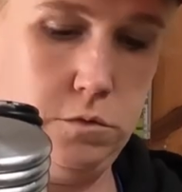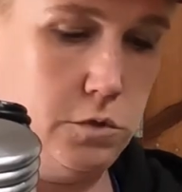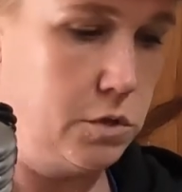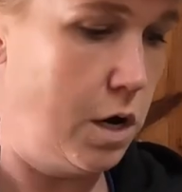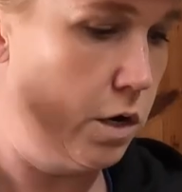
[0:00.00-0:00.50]

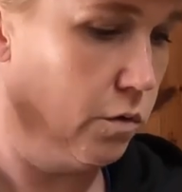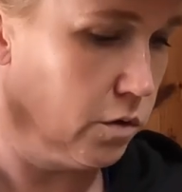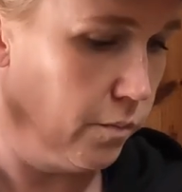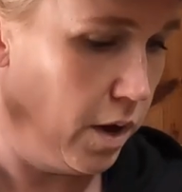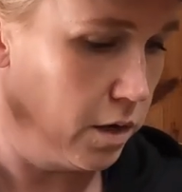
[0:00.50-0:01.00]
Starting with the
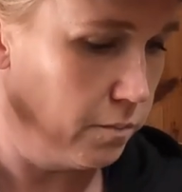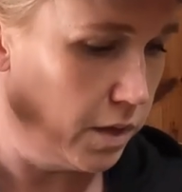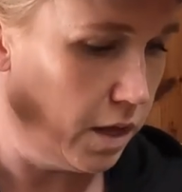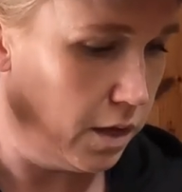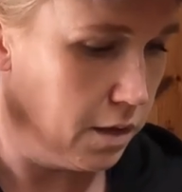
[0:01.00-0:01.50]
bottom
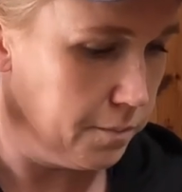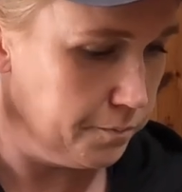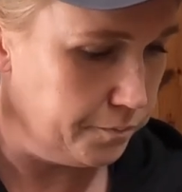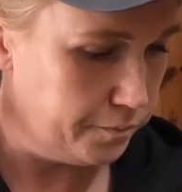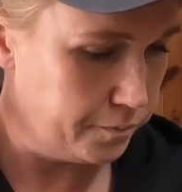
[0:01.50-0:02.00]
cam,
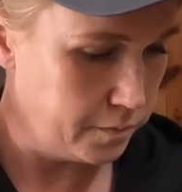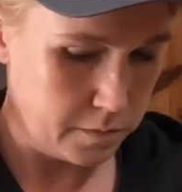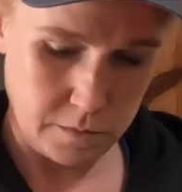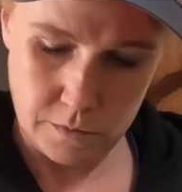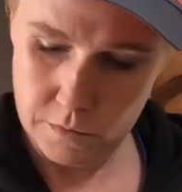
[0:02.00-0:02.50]

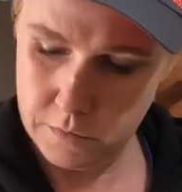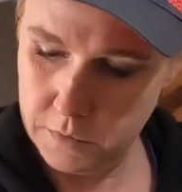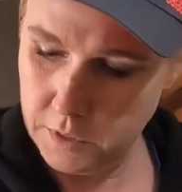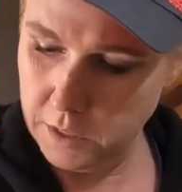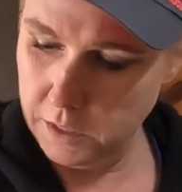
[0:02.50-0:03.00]

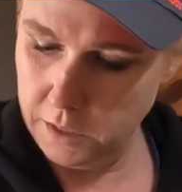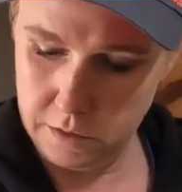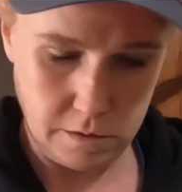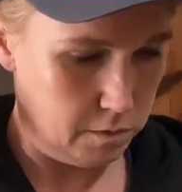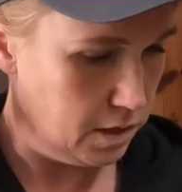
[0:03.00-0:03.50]
I like
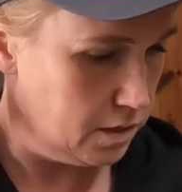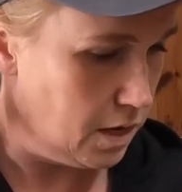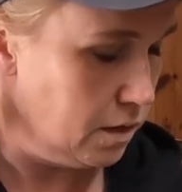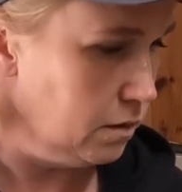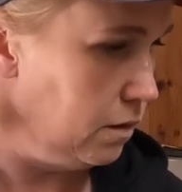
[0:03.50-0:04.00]
the way
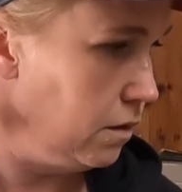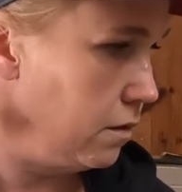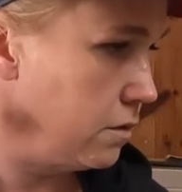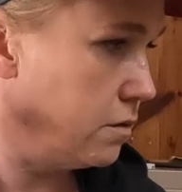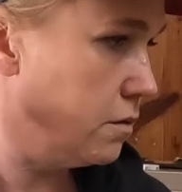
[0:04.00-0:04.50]
that
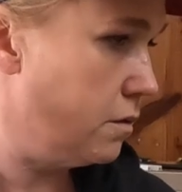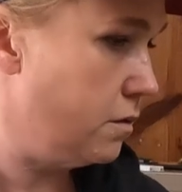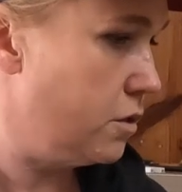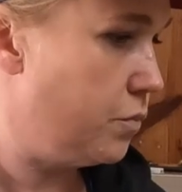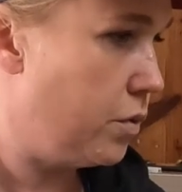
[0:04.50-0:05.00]
looks.
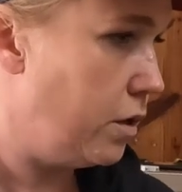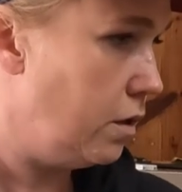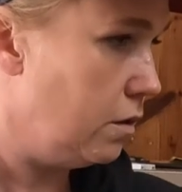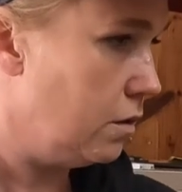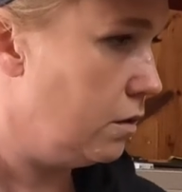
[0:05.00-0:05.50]
It's pretty
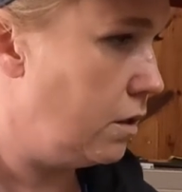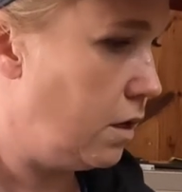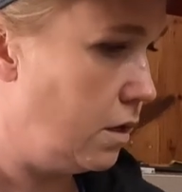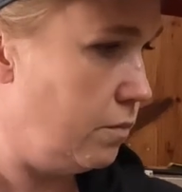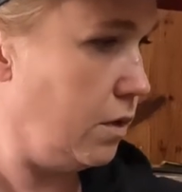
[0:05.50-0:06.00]
good
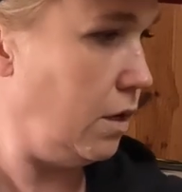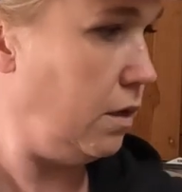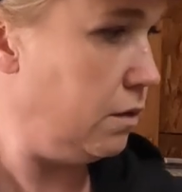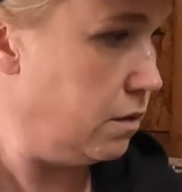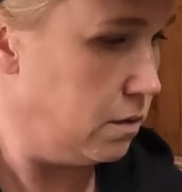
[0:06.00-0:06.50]
cam
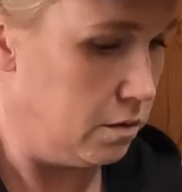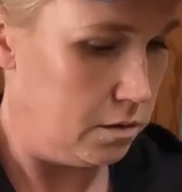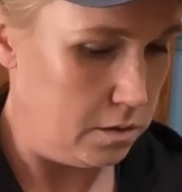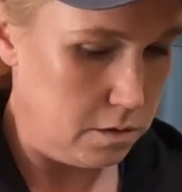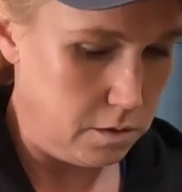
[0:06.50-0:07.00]
lean.
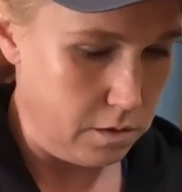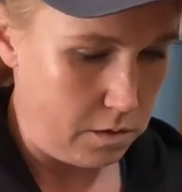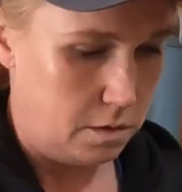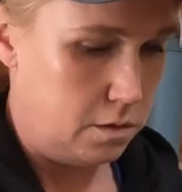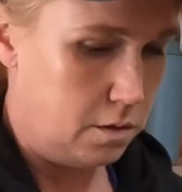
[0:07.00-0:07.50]

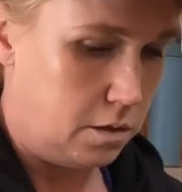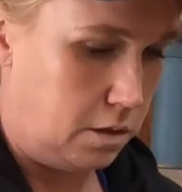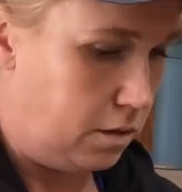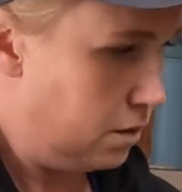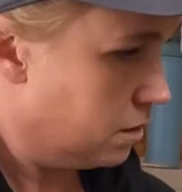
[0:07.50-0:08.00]

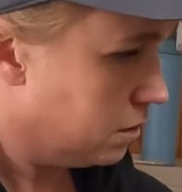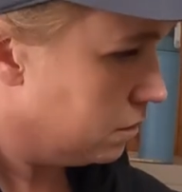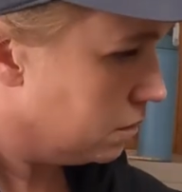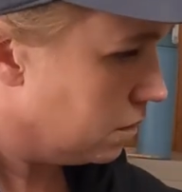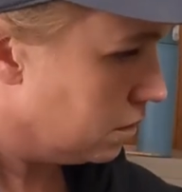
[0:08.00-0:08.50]

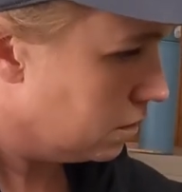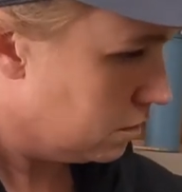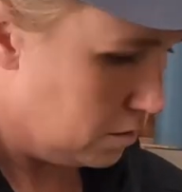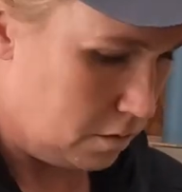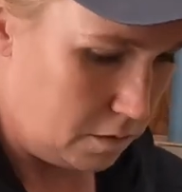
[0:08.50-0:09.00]
And
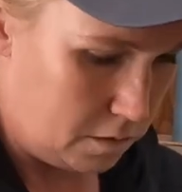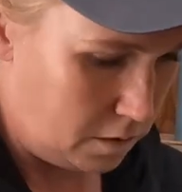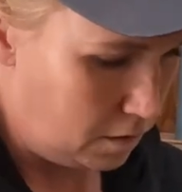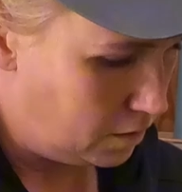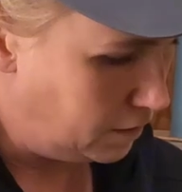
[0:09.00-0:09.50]

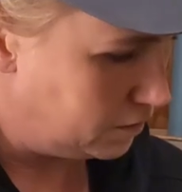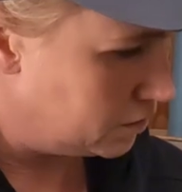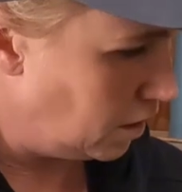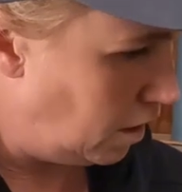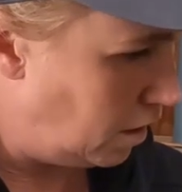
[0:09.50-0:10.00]
the
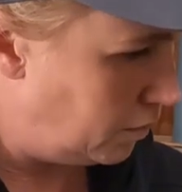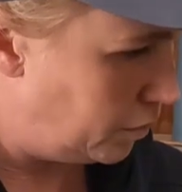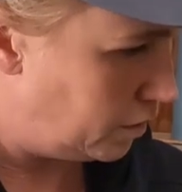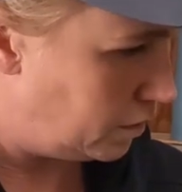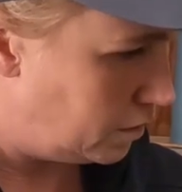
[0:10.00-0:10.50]
top,
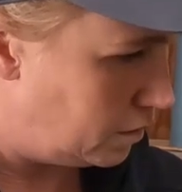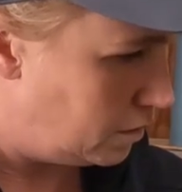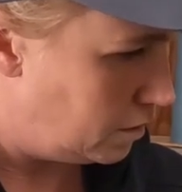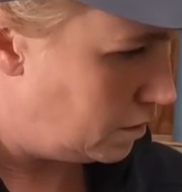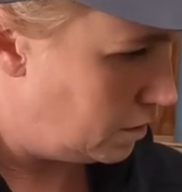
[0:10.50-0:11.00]

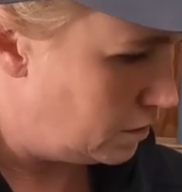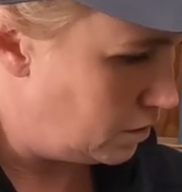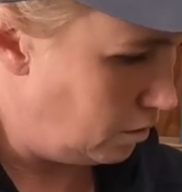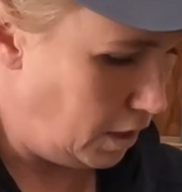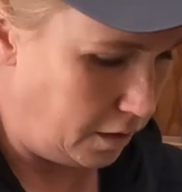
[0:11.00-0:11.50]

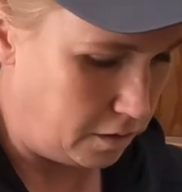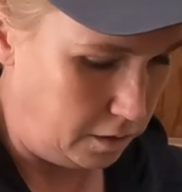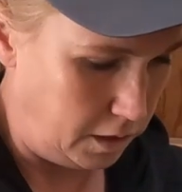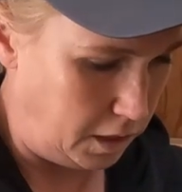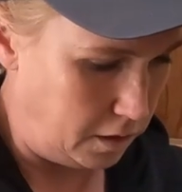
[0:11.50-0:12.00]
don't like the
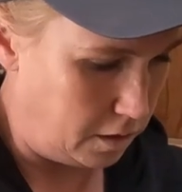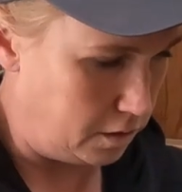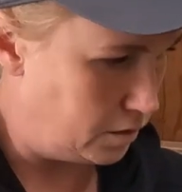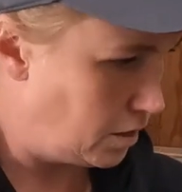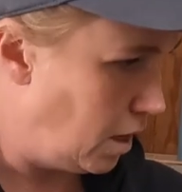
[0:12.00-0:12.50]
lean on the
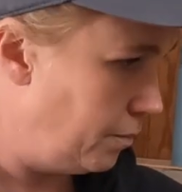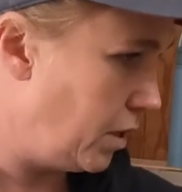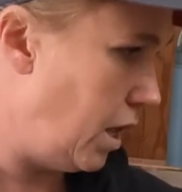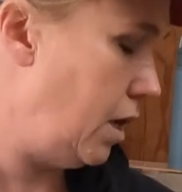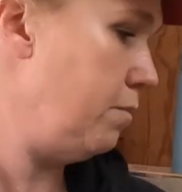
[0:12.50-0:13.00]
top
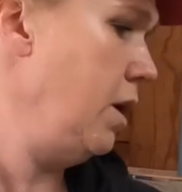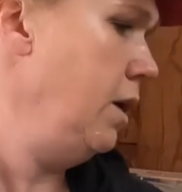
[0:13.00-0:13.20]
cam.